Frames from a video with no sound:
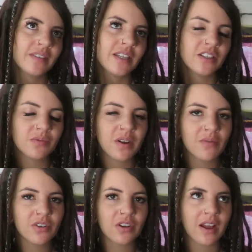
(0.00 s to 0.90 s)
this is where I'm
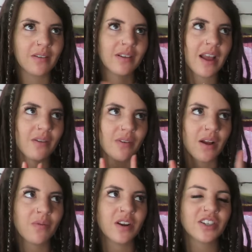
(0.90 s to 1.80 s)
gonna, I, I,
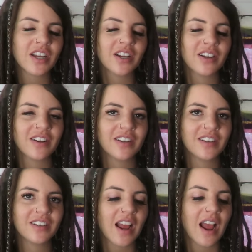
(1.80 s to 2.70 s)
I wish I could
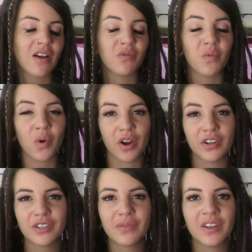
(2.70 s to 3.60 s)
have
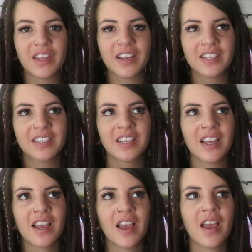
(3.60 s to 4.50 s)
words for this.
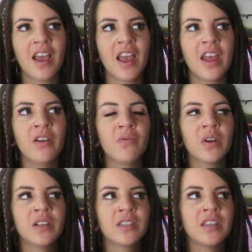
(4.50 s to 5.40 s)
It
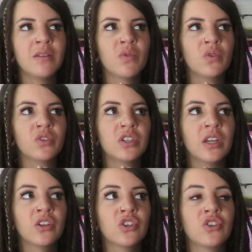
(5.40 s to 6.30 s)
was the most
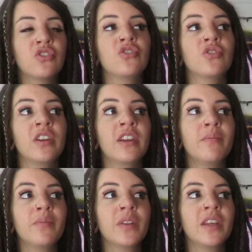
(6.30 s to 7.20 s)

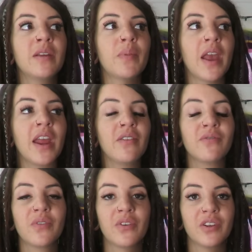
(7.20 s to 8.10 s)
extremely
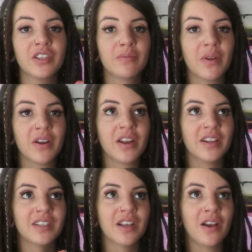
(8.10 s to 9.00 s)
painful
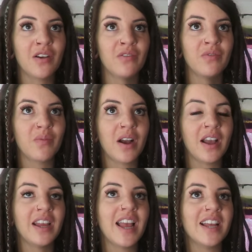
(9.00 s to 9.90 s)
experience of
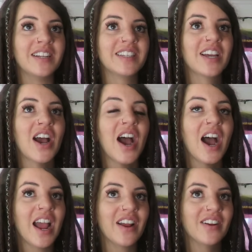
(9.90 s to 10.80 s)
my
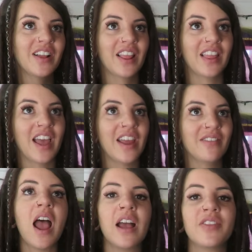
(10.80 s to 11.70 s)
entire
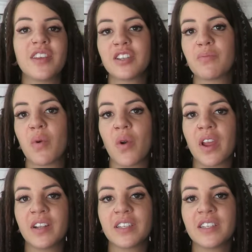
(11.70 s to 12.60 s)
life. At this
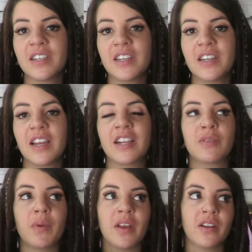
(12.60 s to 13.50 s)
point,
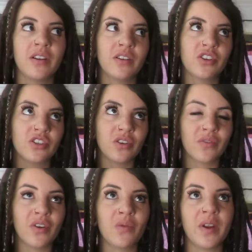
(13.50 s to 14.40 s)
it's been just
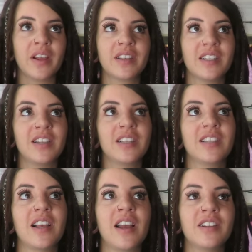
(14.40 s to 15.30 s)
over a week
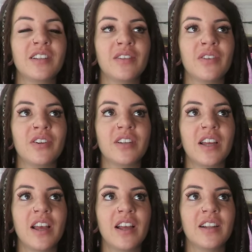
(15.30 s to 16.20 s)
since I delivered,
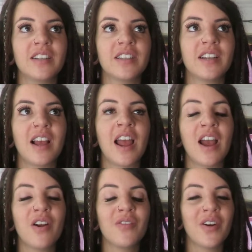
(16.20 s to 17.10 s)
and I
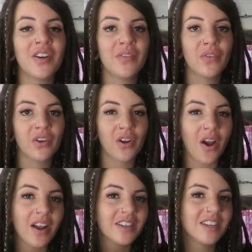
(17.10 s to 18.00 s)
have already
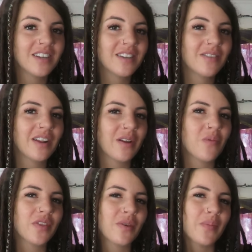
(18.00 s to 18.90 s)
forgotten like
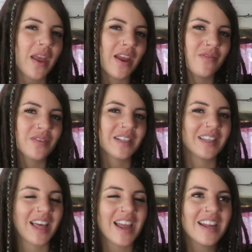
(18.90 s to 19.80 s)
what the pain was
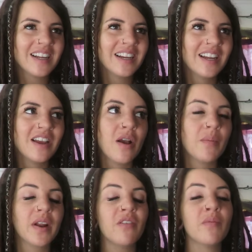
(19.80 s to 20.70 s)
like,
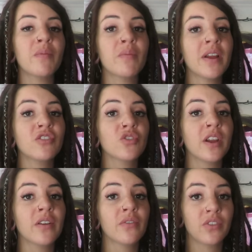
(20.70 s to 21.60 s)
but I remember my
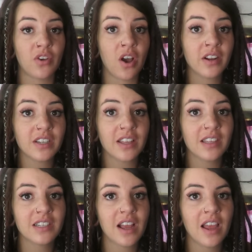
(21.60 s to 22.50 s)
train of thought at
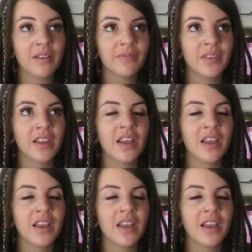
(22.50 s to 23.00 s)
the time.